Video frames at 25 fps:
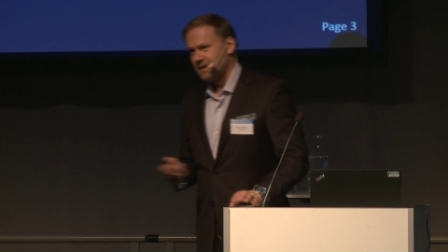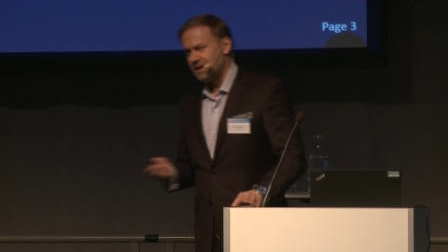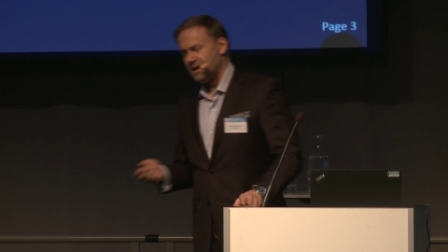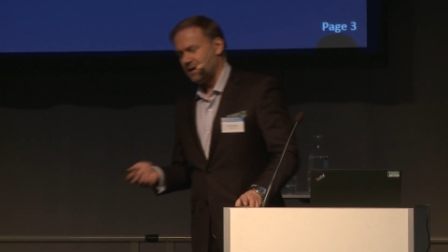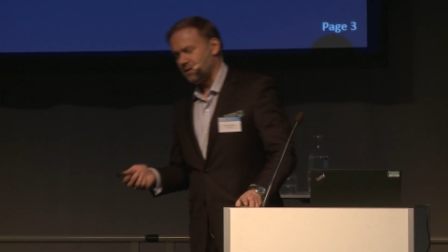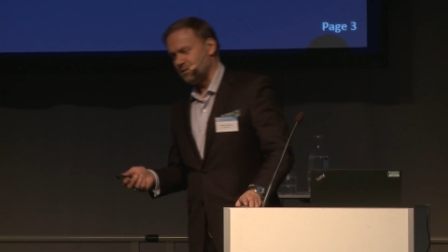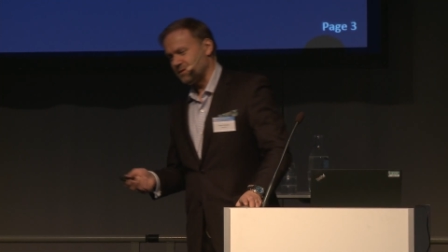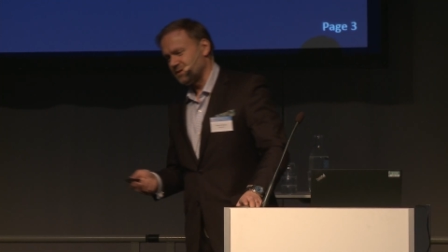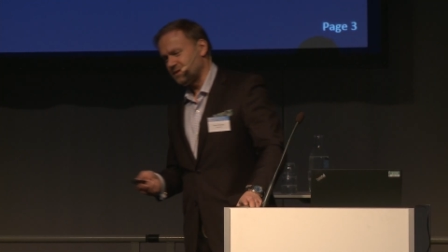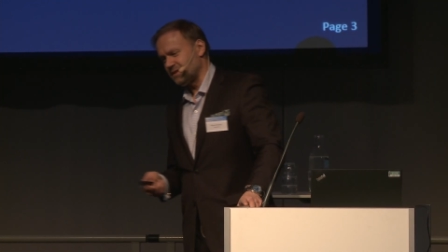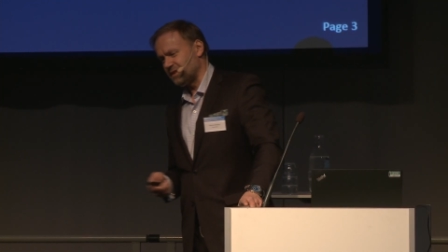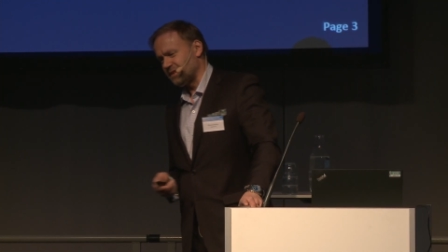
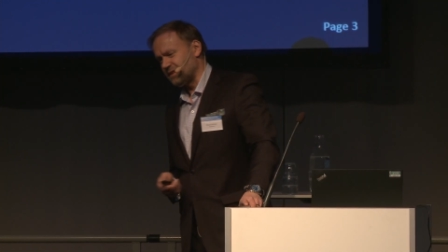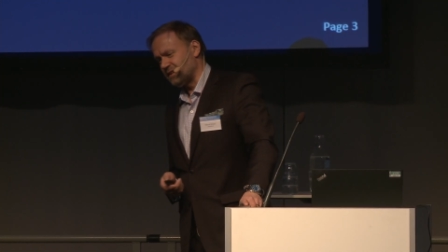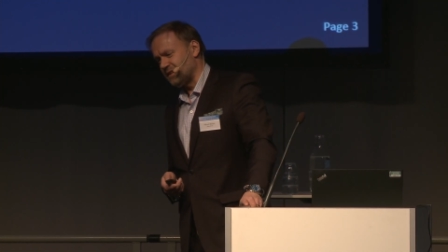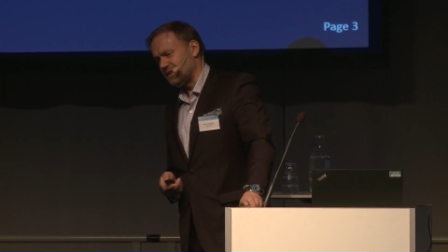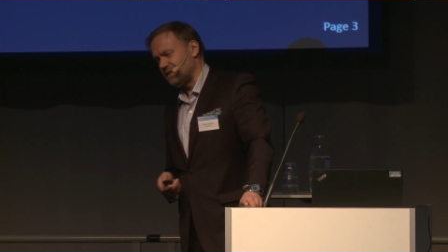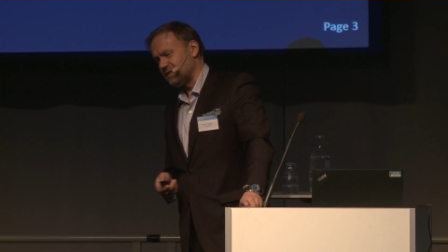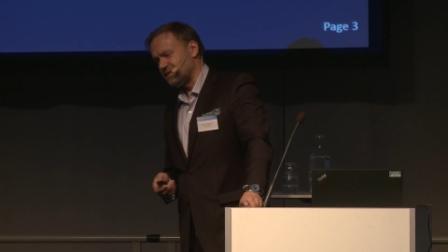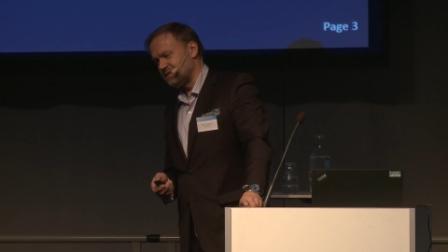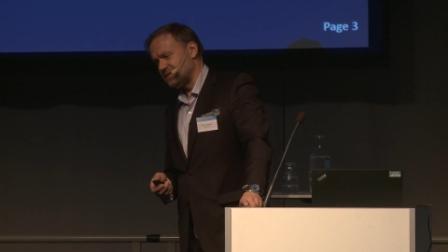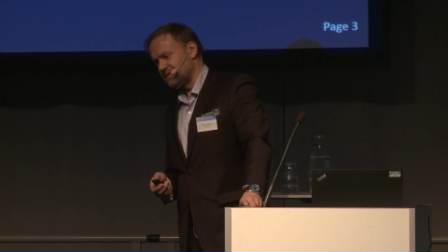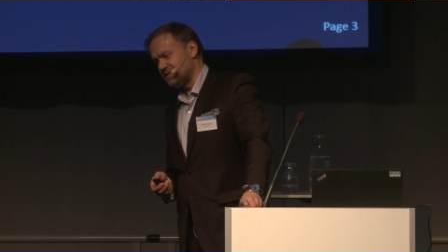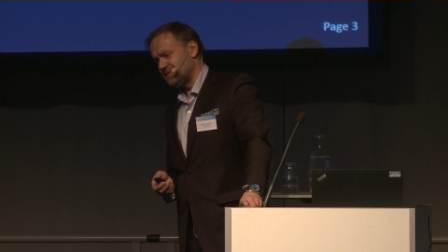I was at
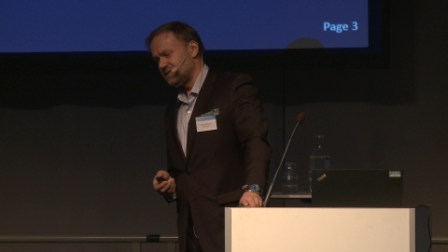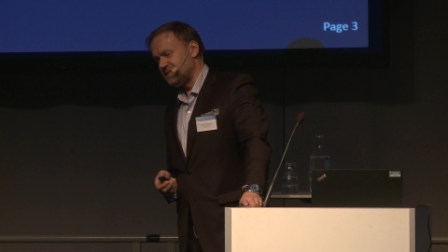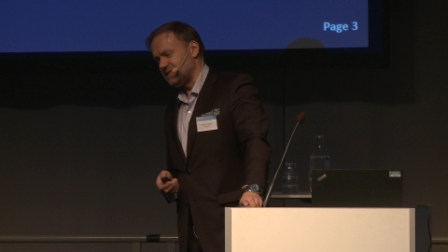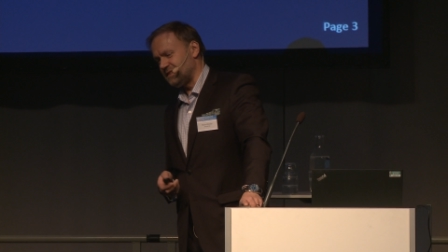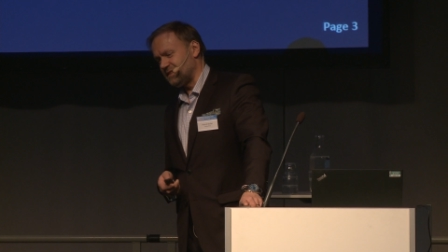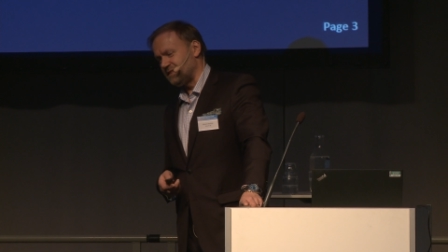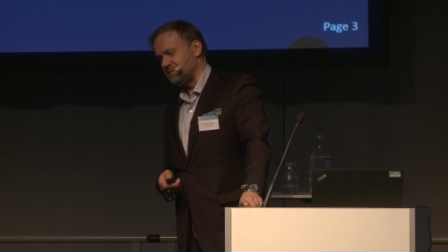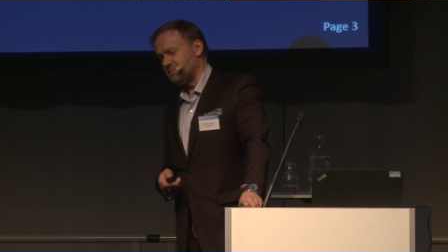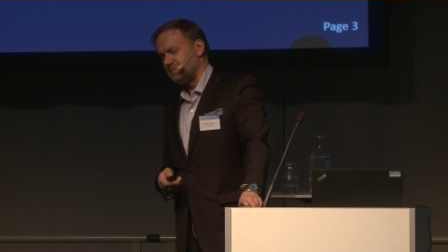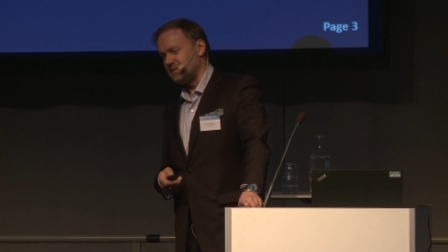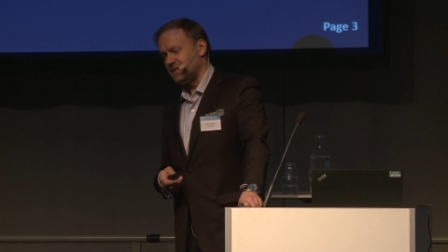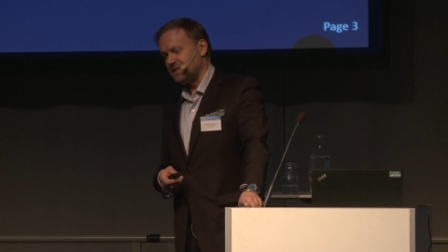a,
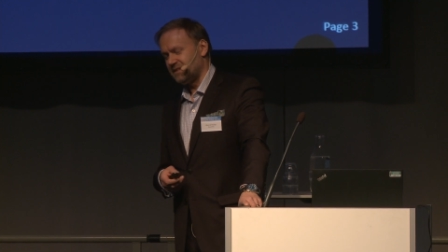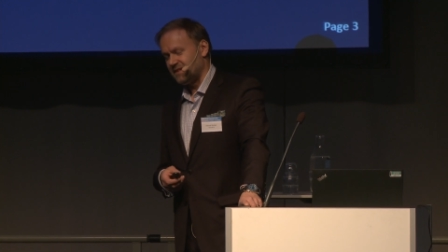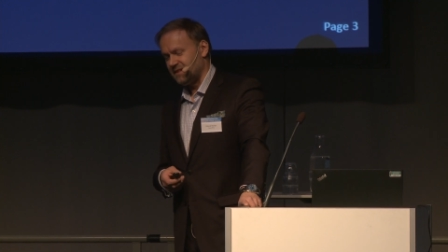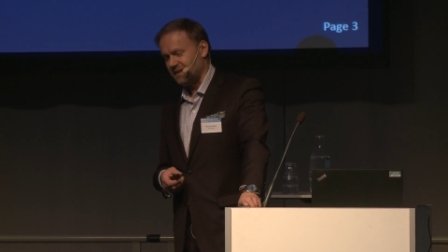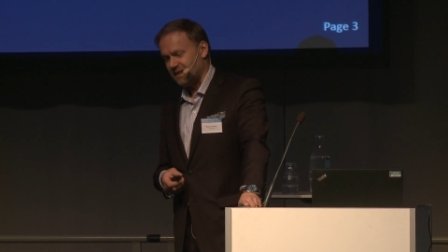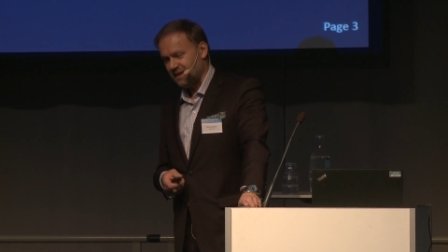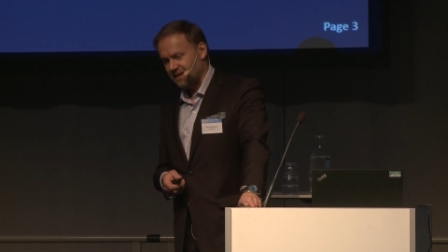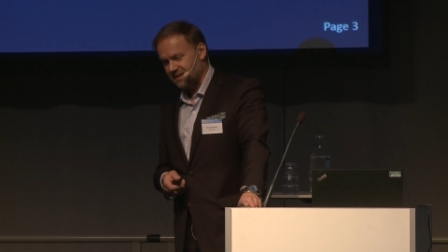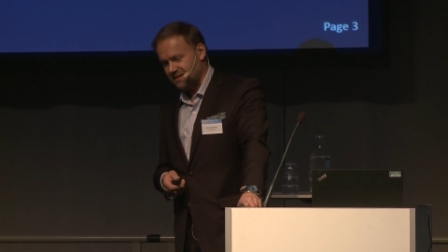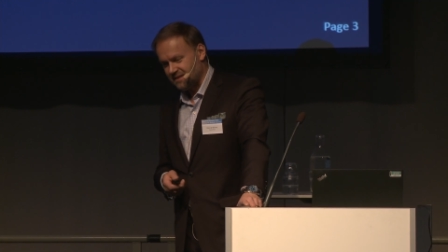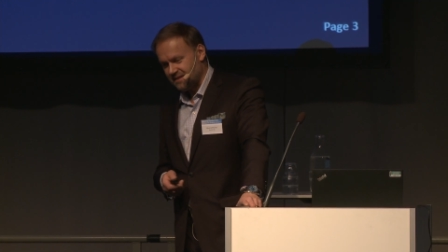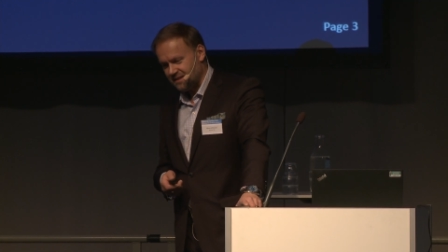a
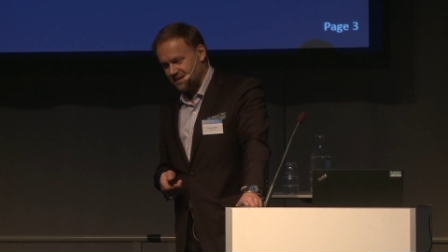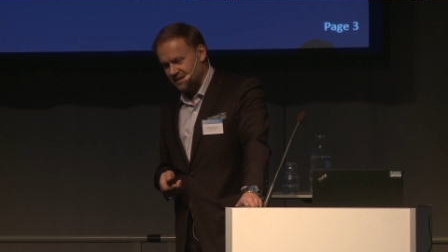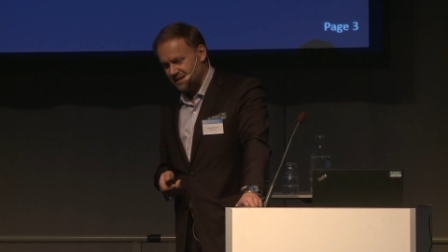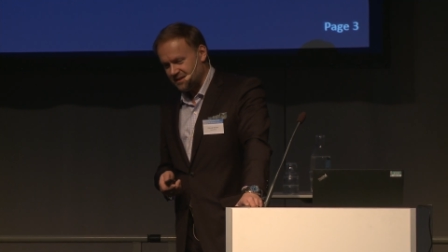meeting at the